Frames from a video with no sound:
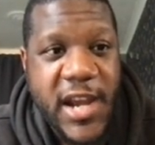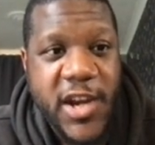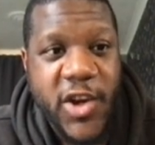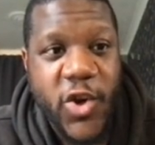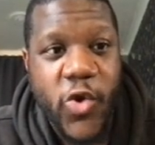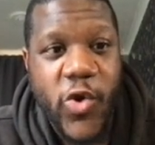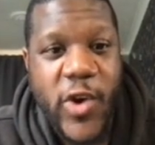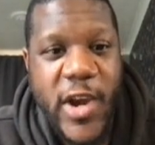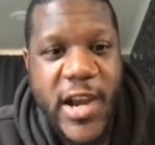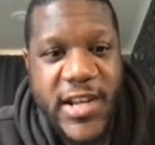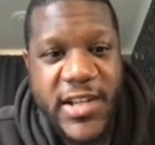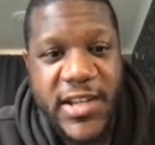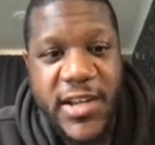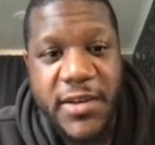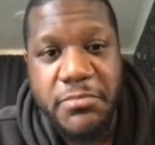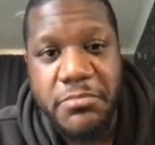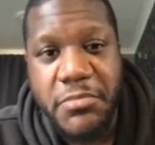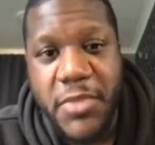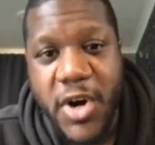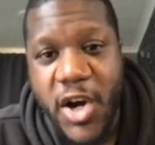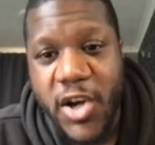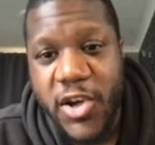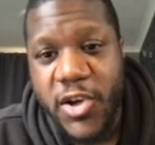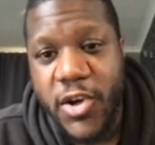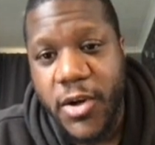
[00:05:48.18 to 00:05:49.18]
created
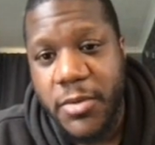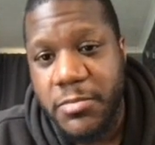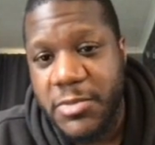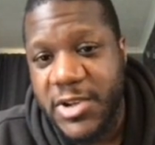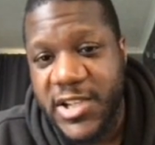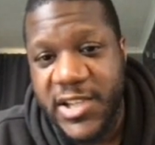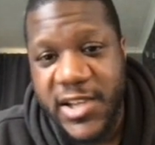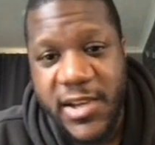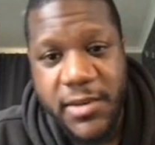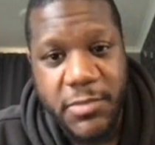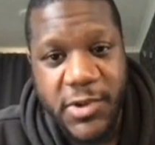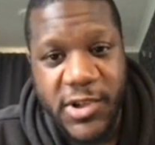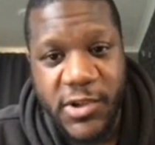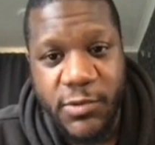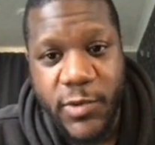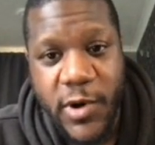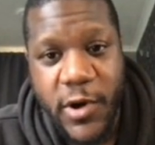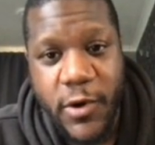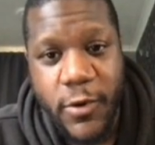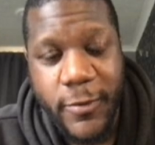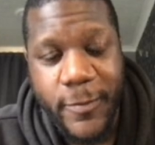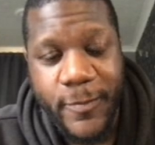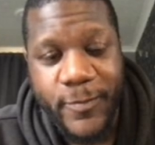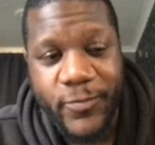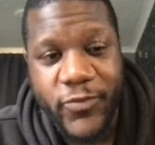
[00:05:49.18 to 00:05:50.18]
my diamond team as well,
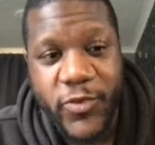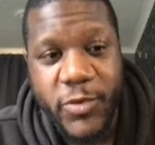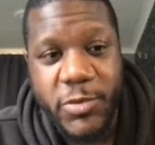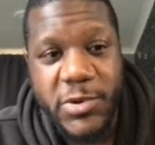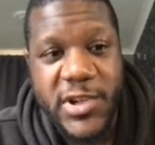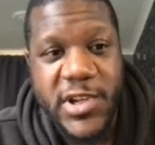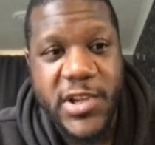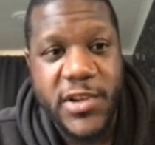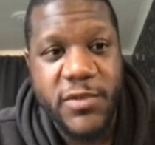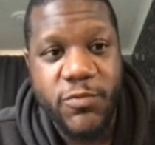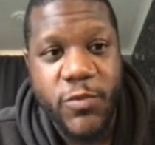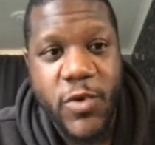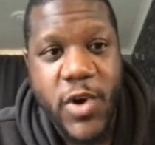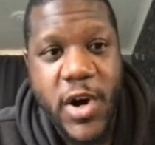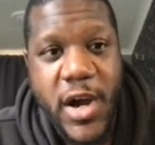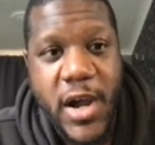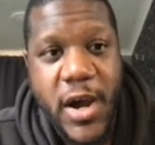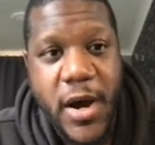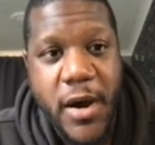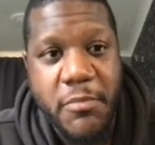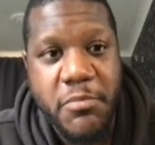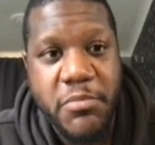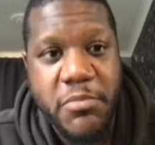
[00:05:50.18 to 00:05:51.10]
which is why I'm